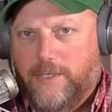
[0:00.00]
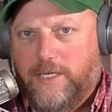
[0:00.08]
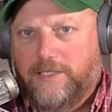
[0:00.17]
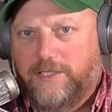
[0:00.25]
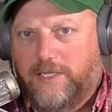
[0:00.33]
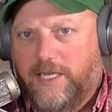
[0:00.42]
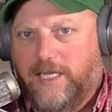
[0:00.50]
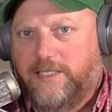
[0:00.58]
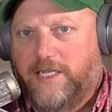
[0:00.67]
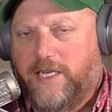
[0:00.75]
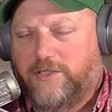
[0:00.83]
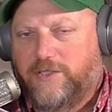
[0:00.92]
Yeah, so
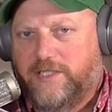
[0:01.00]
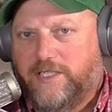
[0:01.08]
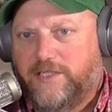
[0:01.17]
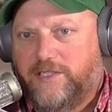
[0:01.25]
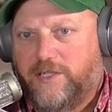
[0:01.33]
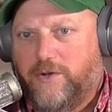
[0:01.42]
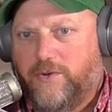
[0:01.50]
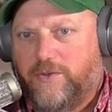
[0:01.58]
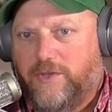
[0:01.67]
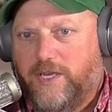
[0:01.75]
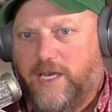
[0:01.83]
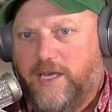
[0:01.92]
that's interesting. So
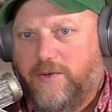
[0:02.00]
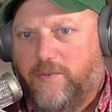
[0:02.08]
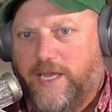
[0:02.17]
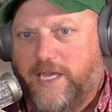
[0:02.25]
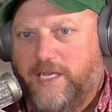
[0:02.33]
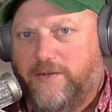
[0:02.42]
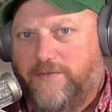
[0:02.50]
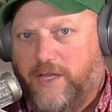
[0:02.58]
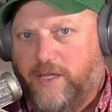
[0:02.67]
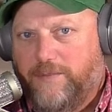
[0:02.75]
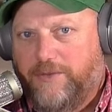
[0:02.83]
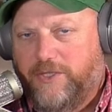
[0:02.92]
the way he
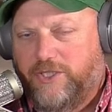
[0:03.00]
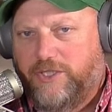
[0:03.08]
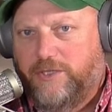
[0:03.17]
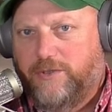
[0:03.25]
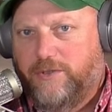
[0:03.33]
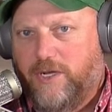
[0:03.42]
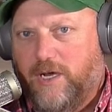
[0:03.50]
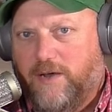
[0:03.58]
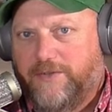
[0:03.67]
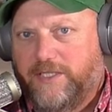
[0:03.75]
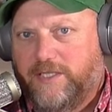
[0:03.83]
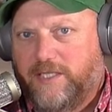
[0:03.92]
developed the shoot,
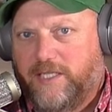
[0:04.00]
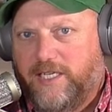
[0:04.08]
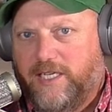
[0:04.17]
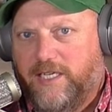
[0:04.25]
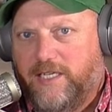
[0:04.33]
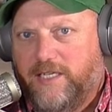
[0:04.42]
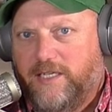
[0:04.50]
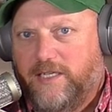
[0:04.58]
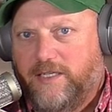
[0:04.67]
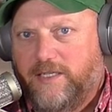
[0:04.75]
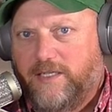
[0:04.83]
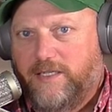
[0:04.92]
obviously,
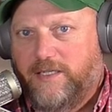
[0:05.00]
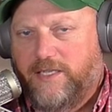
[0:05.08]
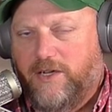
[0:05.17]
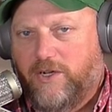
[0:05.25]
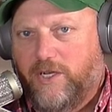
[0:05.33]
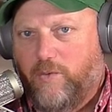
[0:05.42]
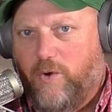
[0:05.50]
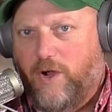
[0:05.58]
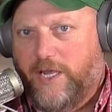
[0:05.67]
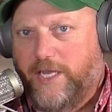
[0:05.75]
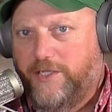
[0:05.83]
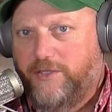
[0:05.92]
the elk can
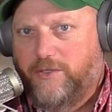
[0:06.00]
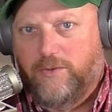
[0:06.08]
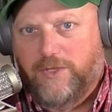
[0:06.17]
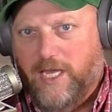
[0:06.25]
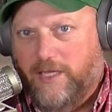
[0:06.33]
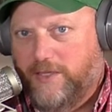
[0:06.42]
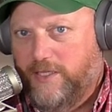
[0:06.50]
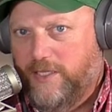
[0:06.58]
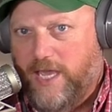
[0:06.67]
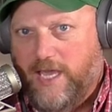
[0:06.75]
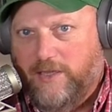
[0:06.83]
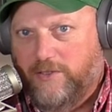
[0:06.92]
walk into it without
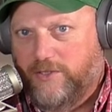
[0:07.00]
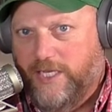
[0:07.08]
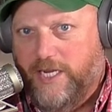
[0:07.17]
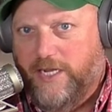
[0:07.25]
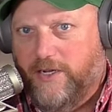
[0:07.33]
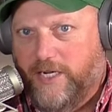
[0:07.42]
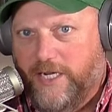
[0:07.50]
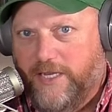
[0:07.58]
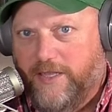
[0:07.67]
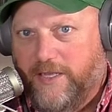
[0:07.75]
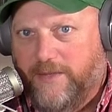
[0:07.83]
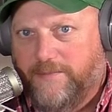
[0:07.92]
the antlers hitting on
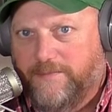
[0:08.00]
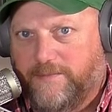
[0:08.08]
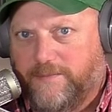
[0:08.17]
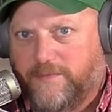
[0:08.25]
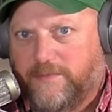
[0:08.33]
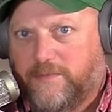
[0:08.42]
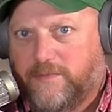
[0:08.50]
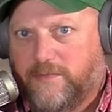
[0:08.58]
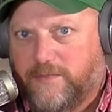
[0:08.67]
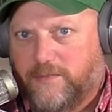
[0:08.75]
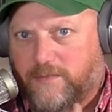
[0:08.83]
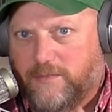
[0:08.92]
anything,
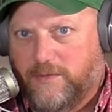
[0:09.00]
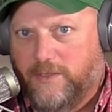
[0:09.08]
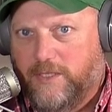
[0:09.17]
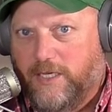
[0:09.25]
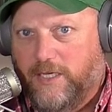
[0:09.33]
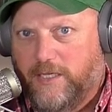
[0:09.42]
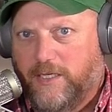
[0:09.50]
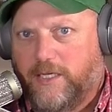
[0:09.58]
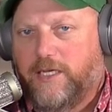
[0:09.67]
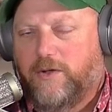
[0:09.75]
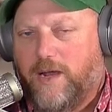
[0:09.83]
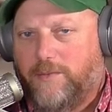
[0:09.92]
and yeah. then it
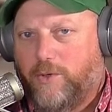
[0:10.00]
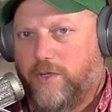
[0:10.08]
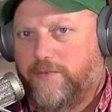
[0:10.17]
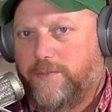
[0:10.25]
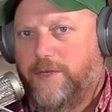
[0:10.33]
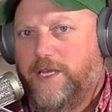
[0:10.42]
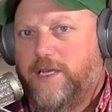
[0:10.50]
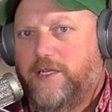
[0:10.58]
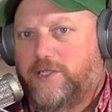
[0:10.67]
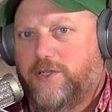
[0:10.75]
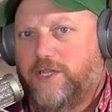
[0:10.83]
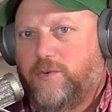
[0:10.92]
can grab a hold of them.
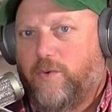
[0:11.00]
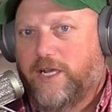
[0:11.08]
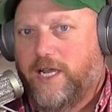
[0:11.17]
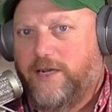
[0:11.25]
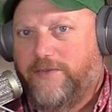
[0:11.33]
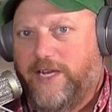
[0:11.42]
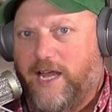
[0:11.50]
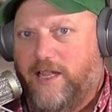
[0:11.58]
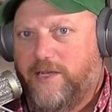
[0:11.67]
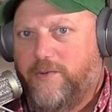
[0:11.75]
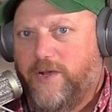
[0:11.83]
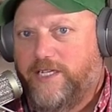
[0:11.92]
So then, what kind of an
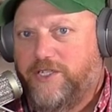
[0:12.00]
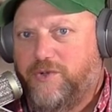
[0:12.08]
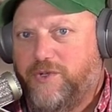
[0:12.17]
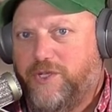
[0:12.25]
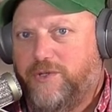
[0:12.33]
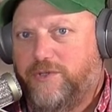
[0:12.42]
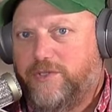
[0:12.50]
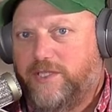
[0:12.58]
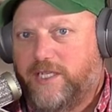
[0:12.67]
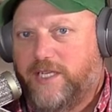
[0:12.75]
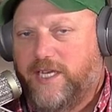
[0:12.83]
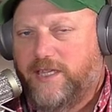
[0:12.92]
alleyway do you use
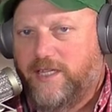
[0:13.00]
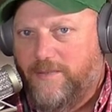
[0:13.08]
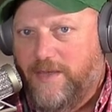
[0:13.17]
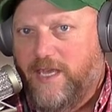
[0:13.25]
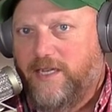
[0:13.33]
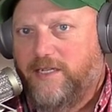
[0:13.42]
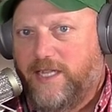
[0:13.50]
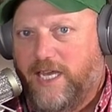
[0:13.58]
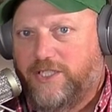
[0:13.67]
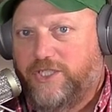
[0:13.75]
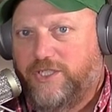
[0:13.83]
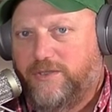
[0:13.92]
to get them into
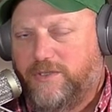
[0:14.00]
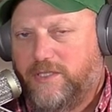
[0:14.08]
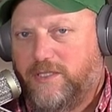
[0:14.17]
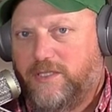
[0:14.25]
that chute?